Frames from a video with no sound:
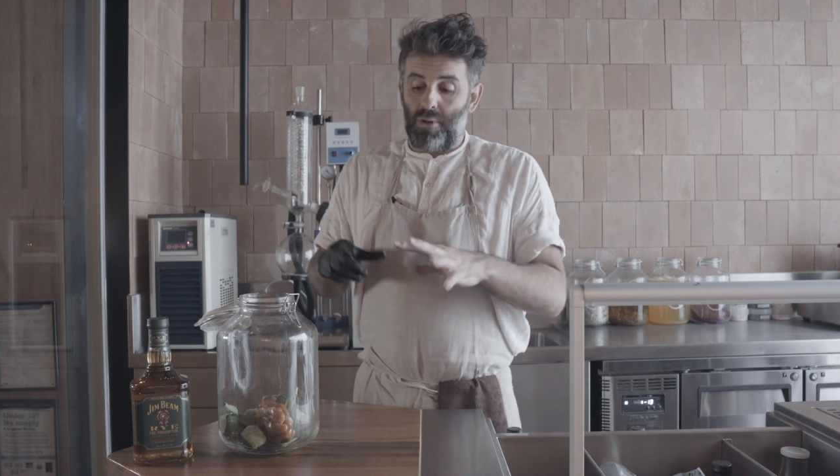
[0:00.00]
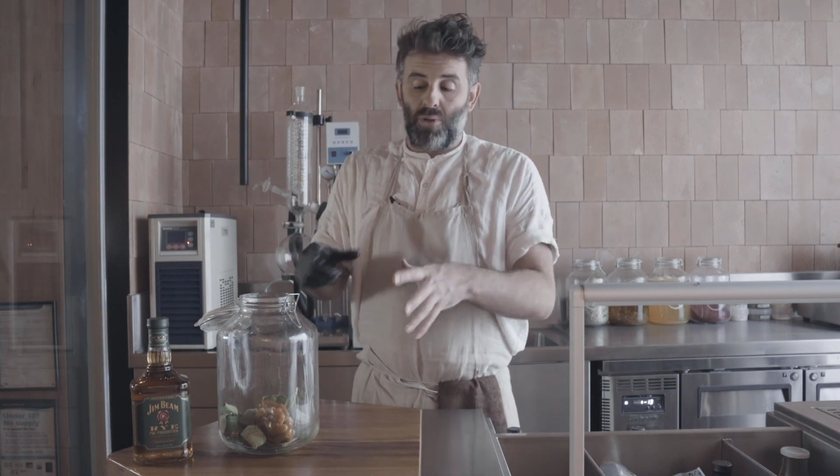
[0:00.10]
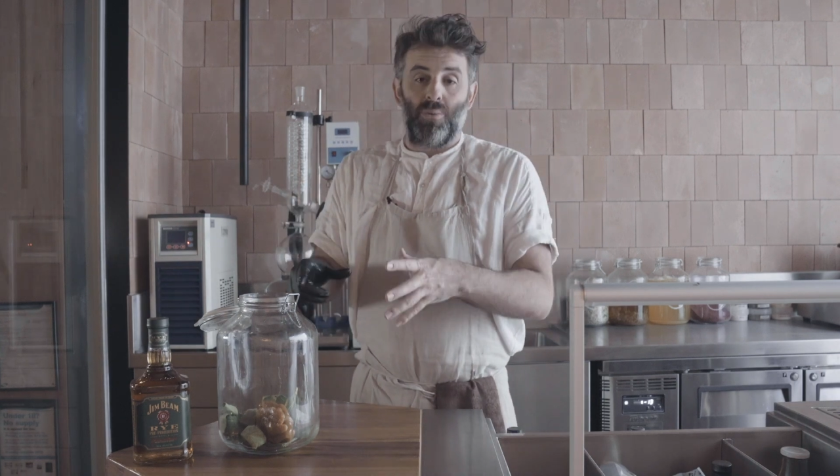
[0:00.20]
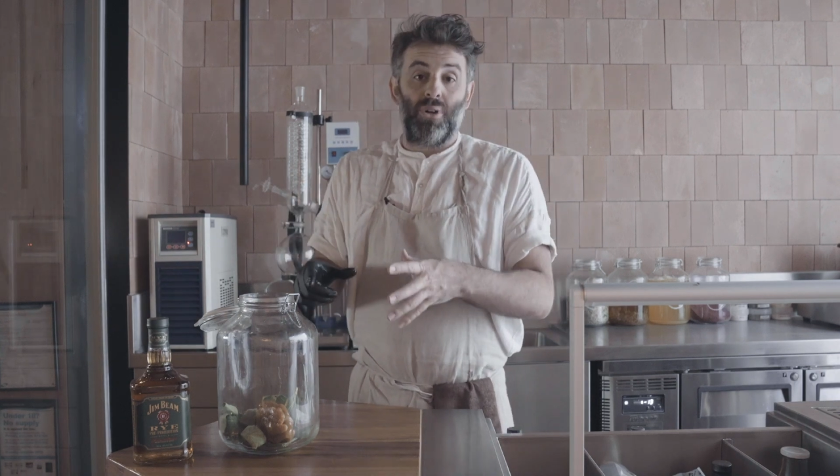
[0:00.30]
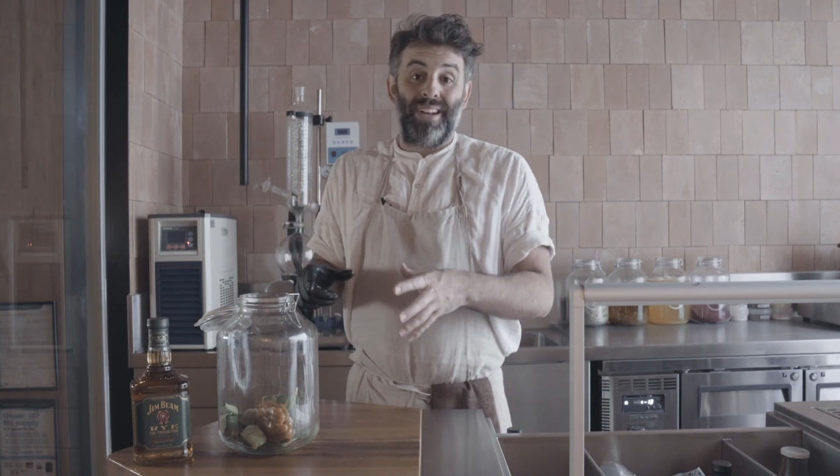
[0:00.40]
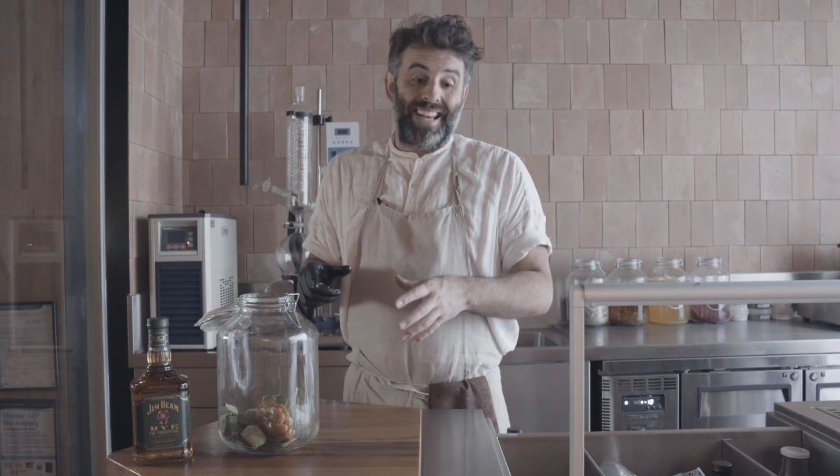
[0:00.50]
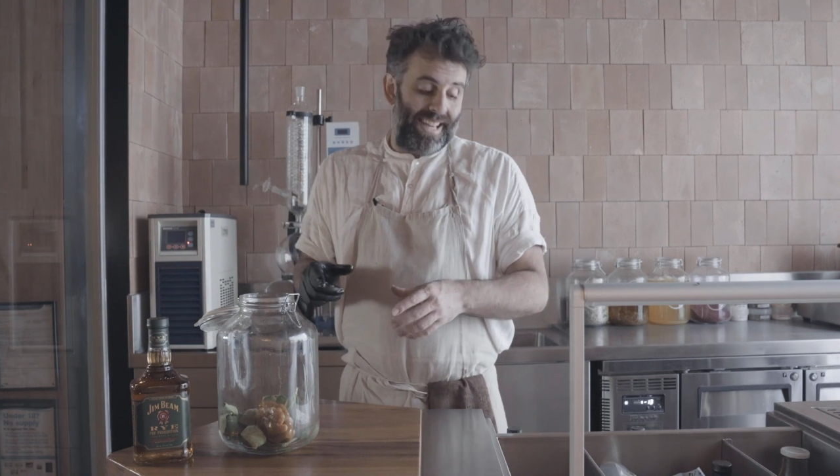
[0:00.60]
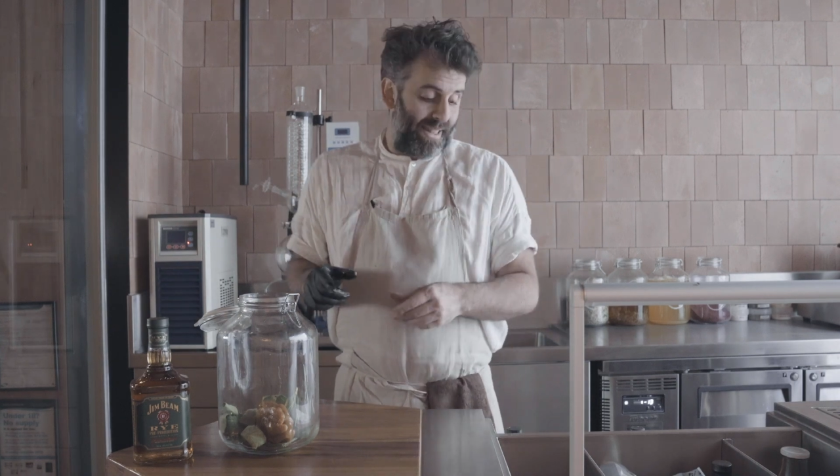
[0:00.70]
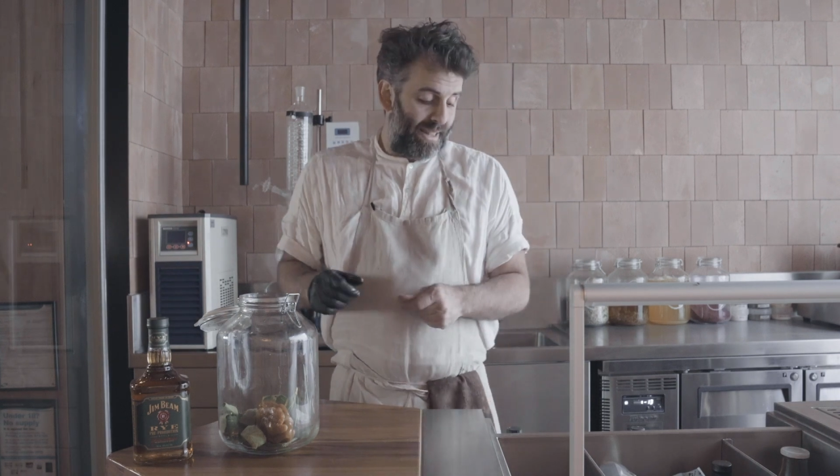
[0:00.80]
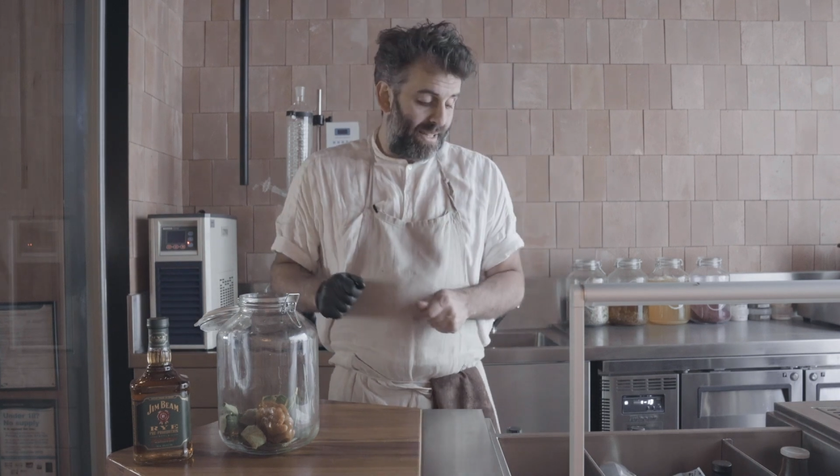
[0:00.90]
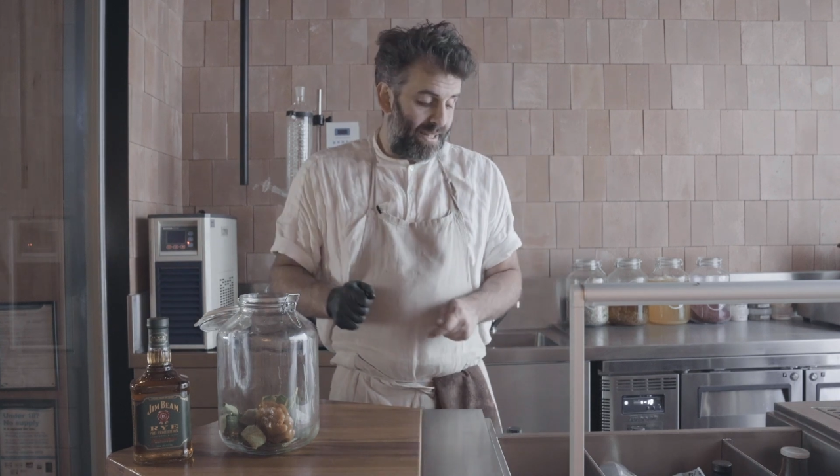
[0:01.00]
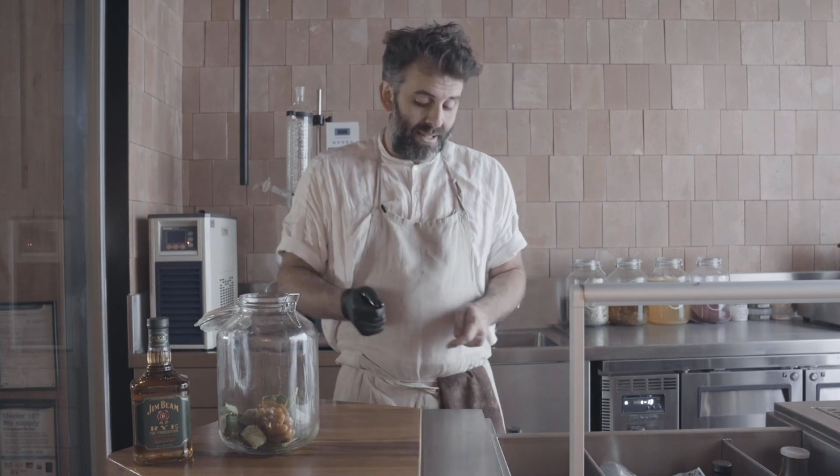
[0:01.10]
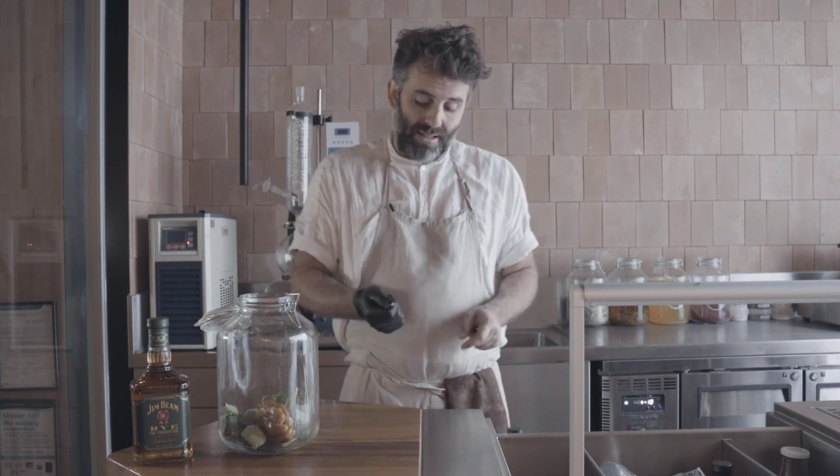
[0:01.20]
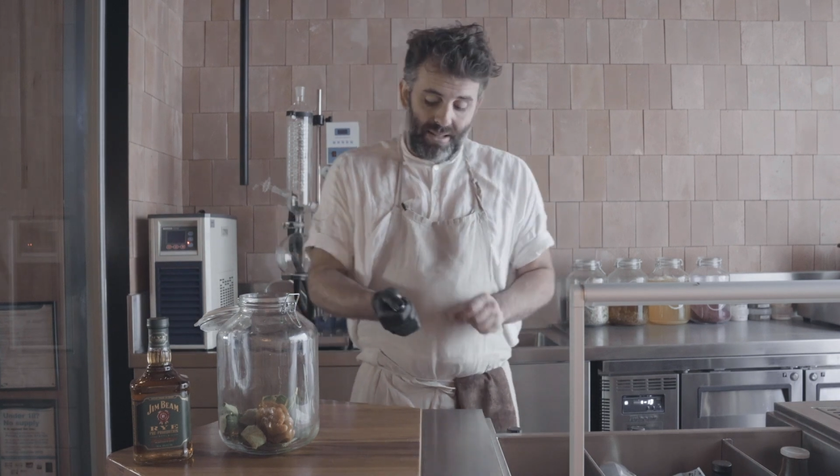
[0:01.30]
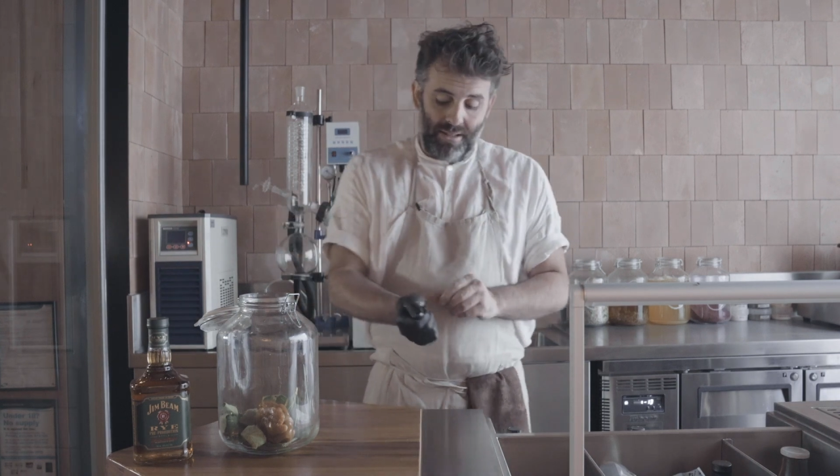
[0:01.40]
because we're going to heat
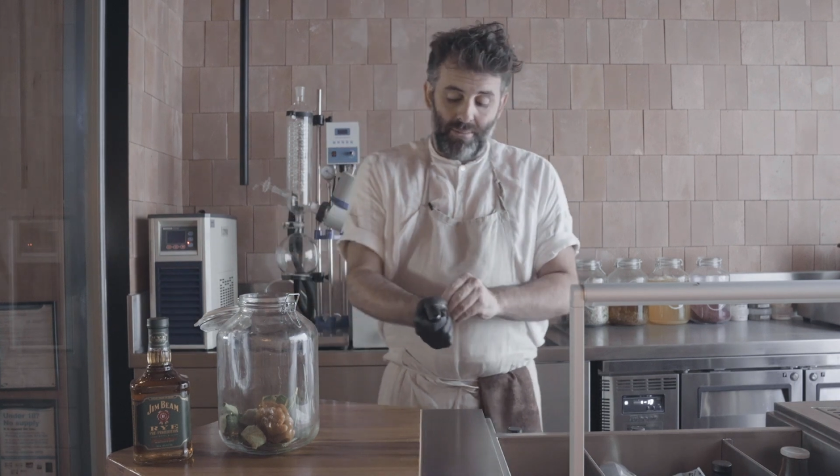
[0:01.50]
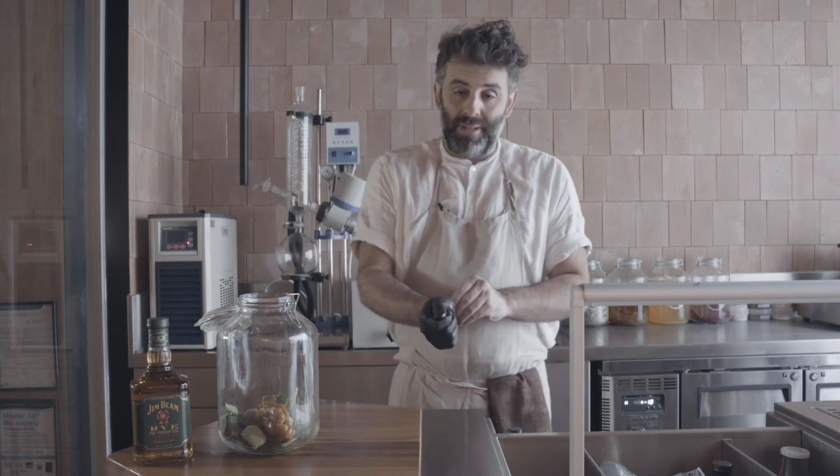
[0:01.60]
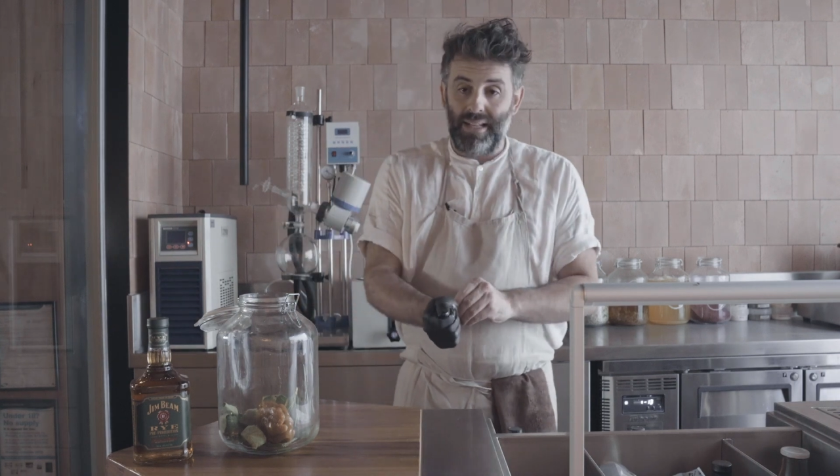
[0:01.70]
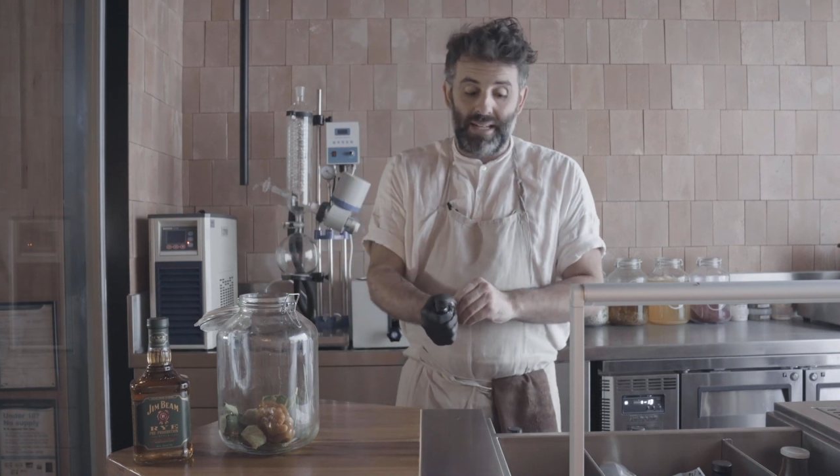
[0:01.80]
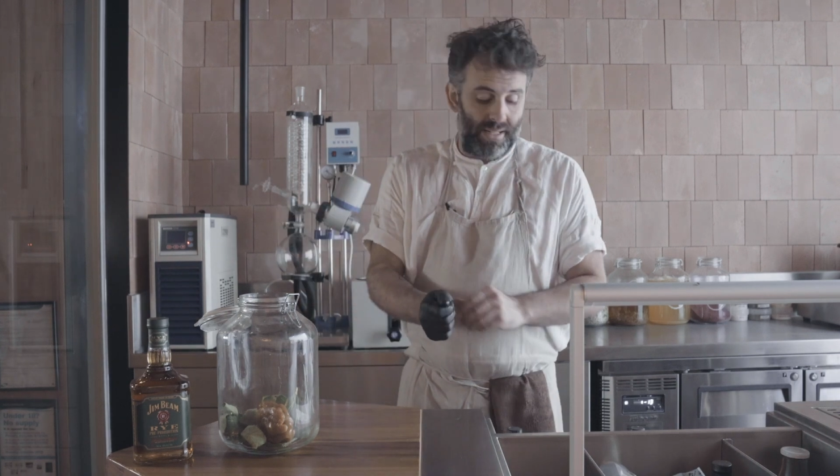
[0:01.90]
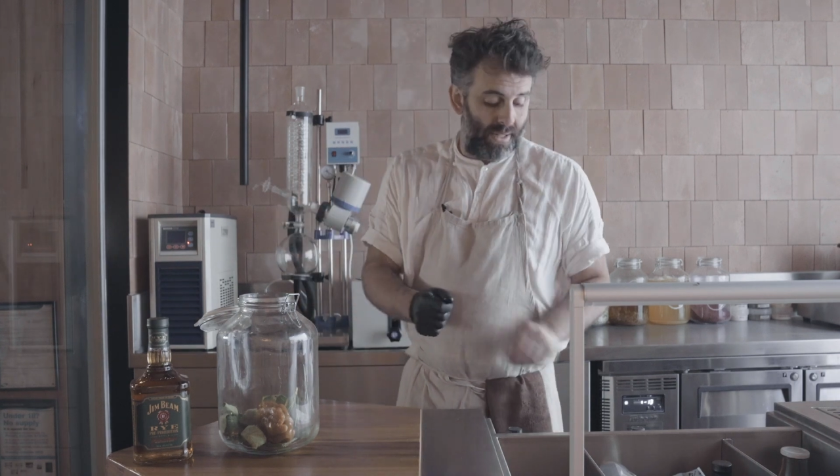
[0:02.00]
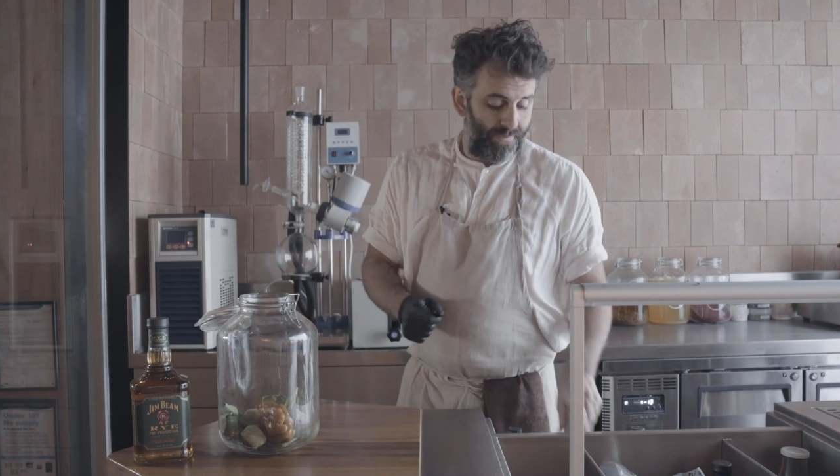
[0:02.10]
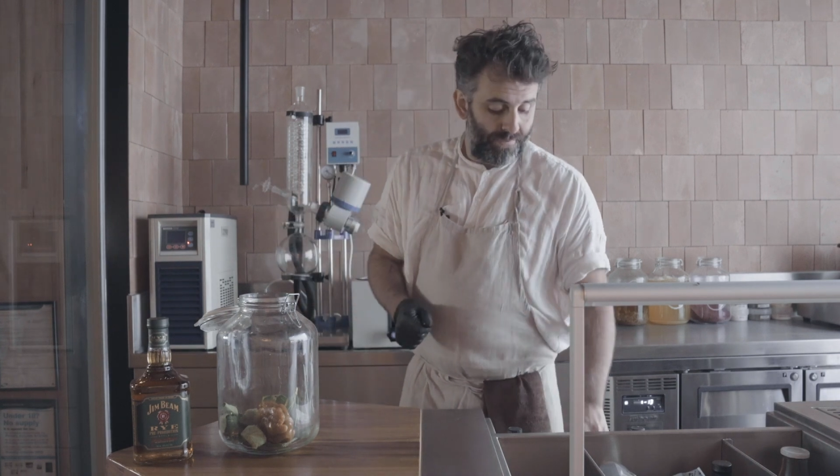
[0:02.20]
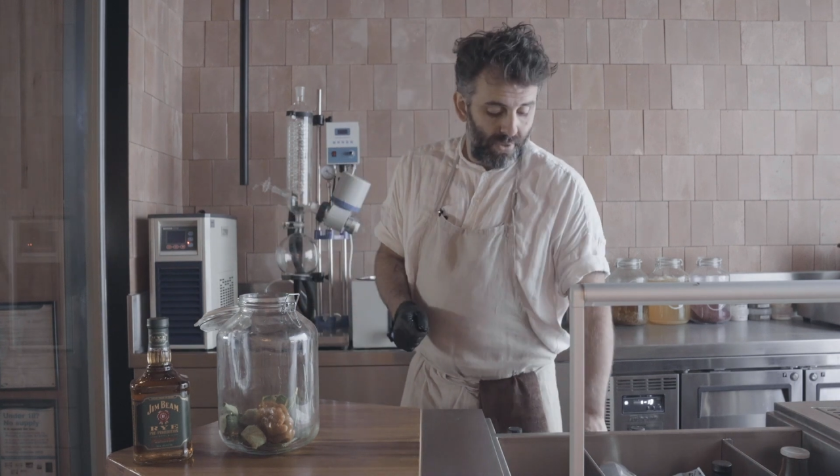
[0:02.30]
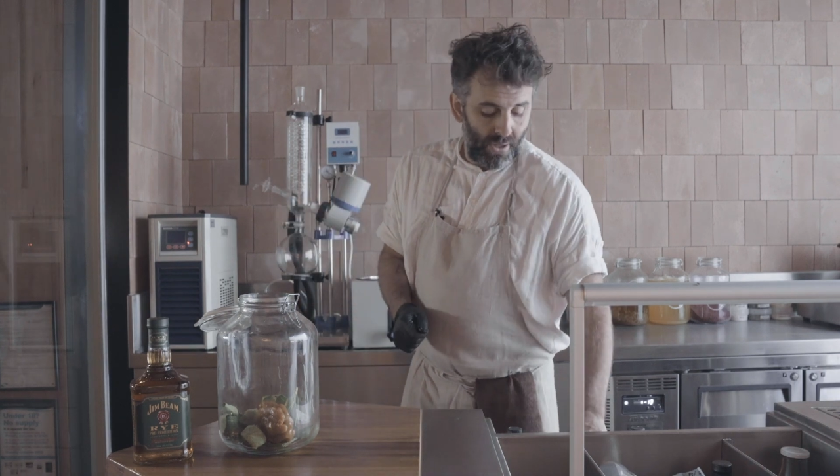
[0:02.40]
this a little bit later.